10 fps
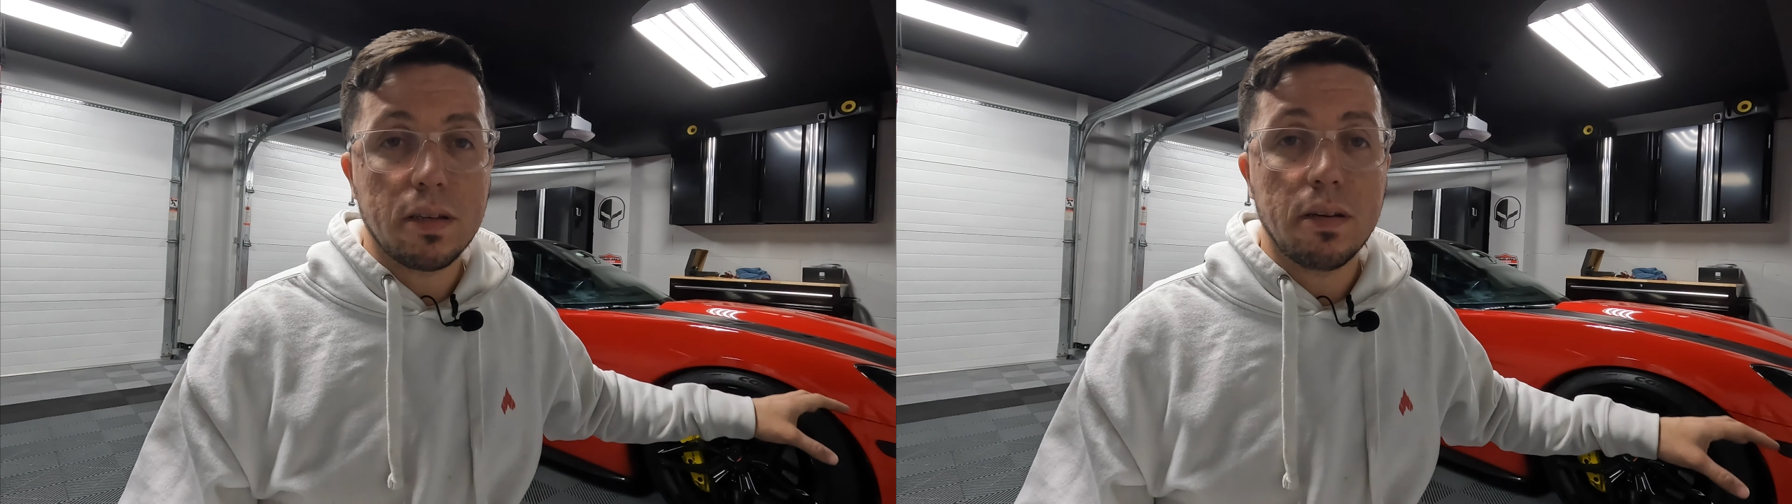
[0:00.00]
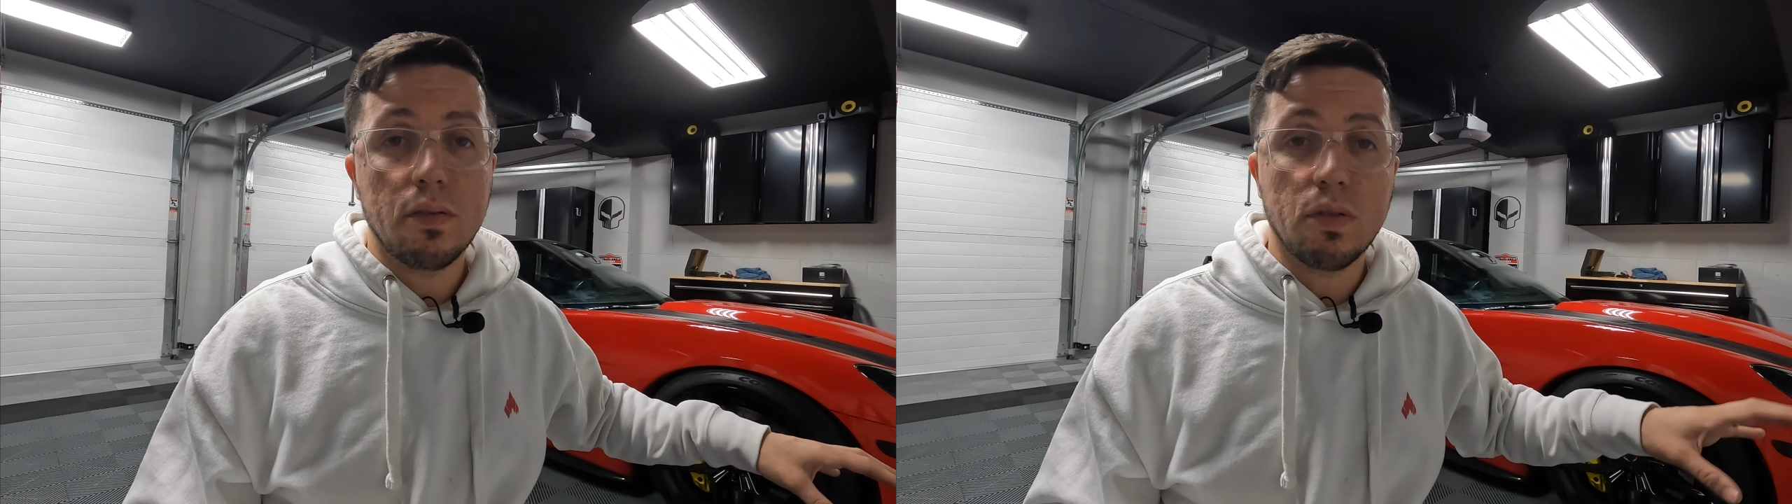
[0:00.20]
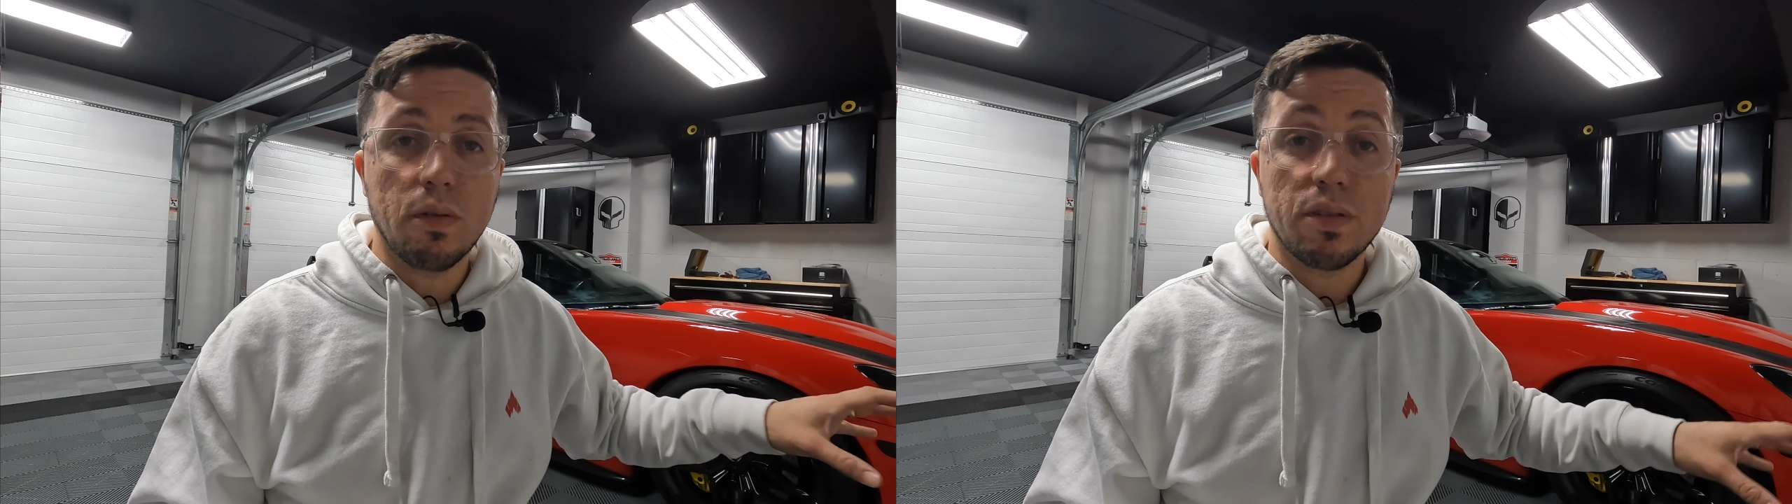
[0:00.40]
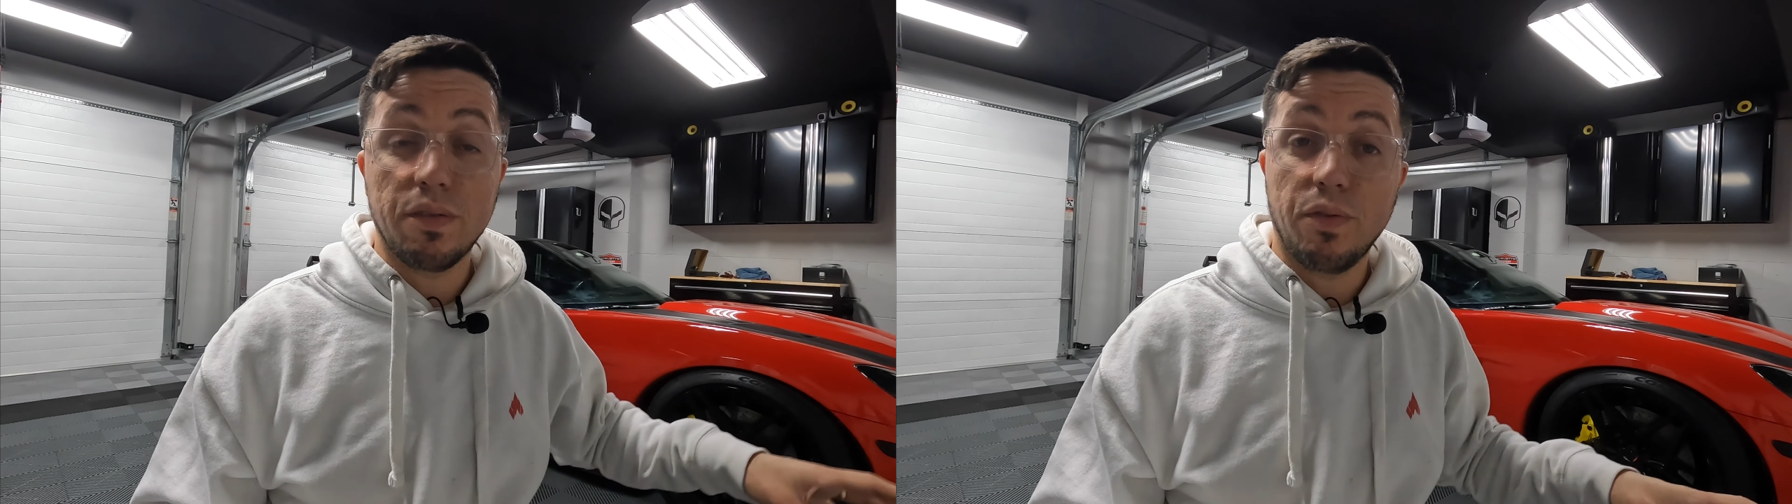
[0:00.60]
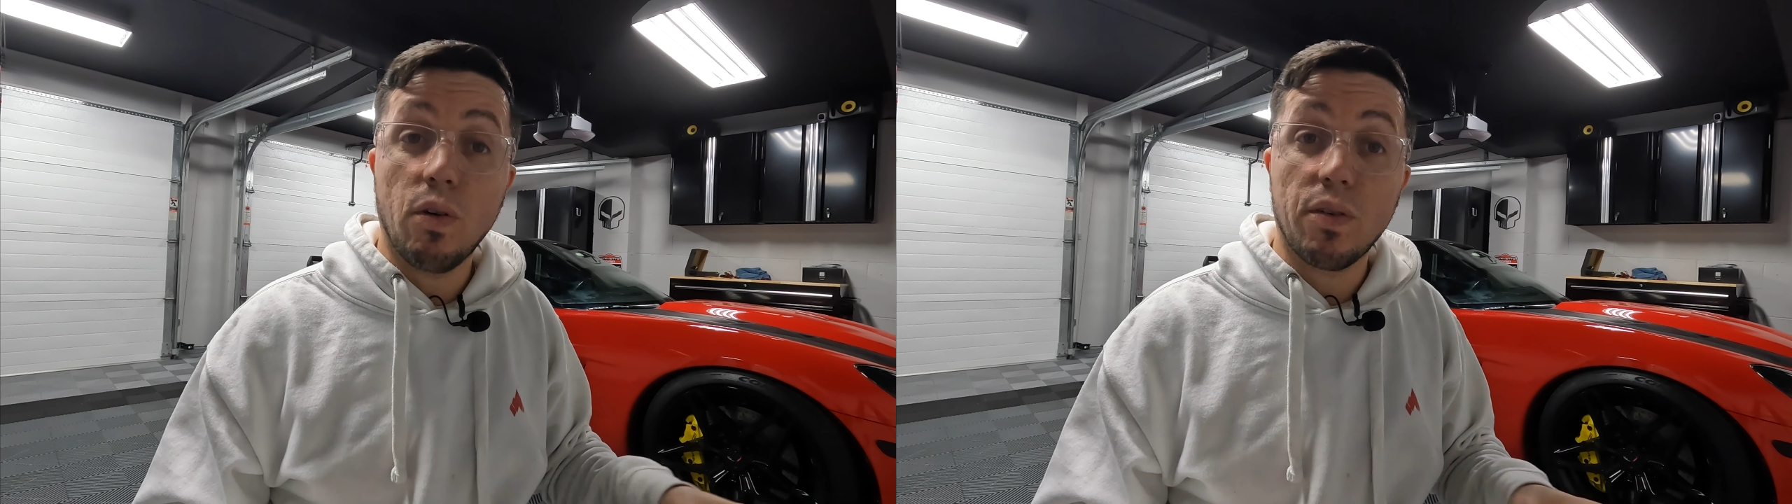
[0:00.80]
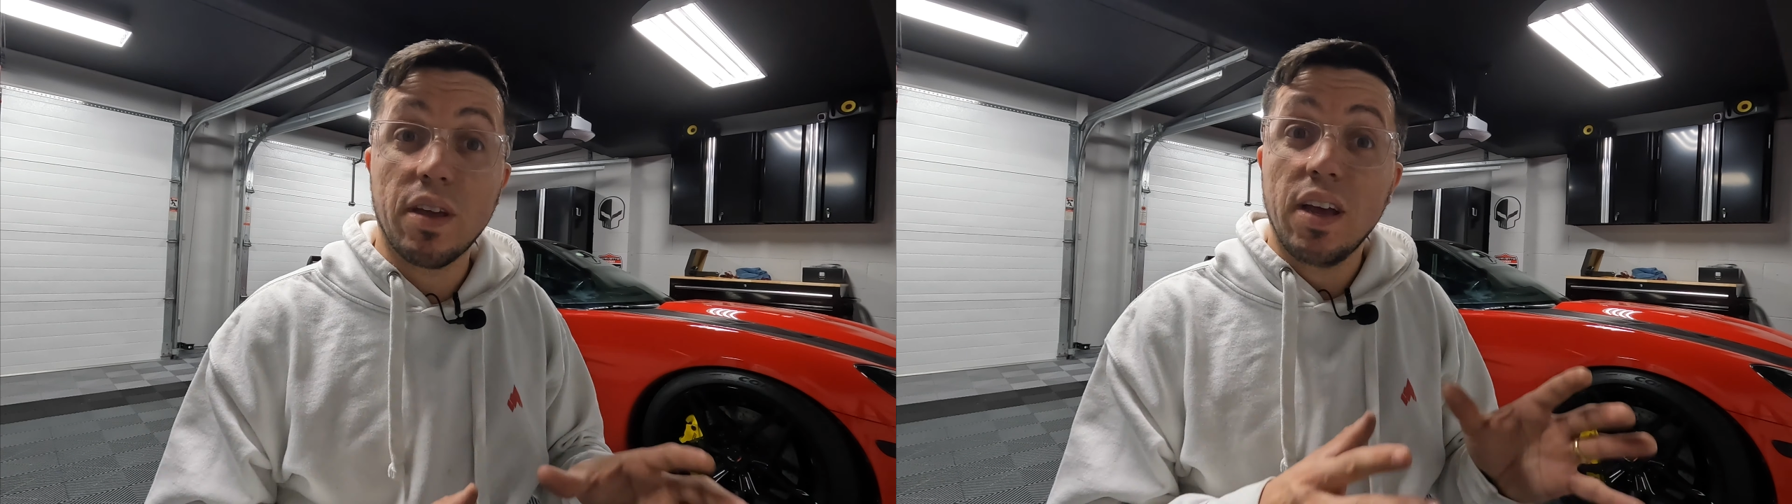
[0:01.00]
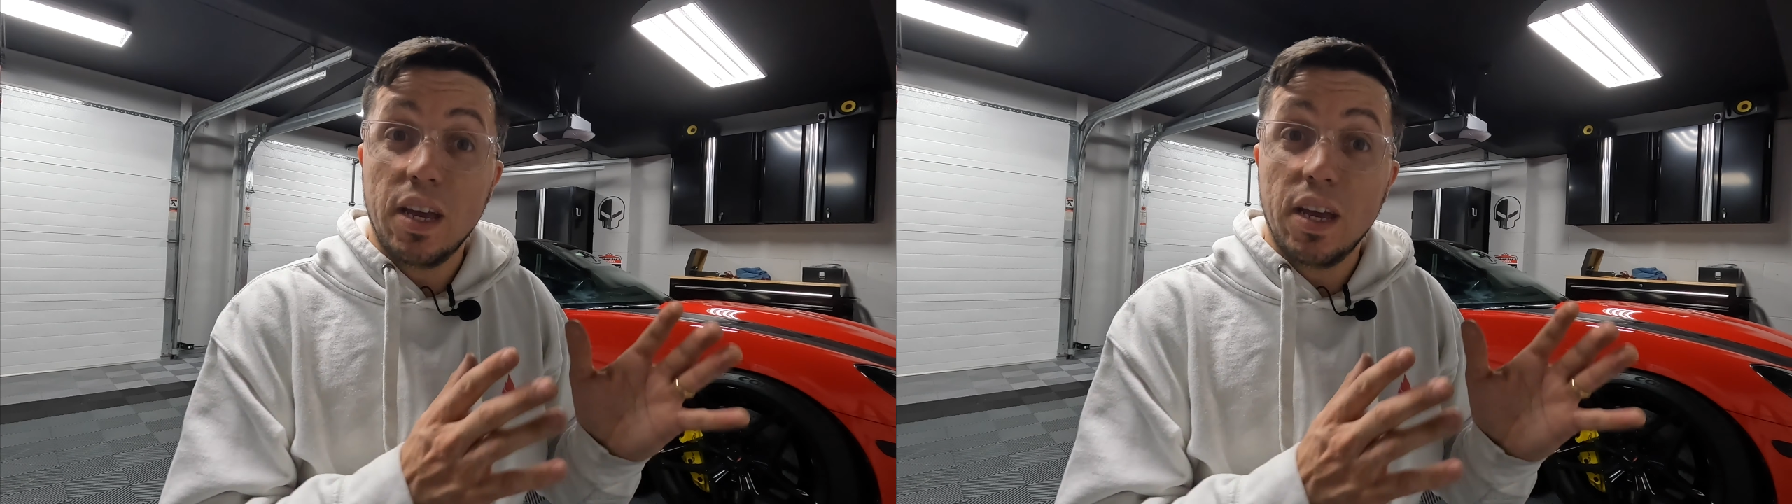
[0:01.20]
so on and so forth.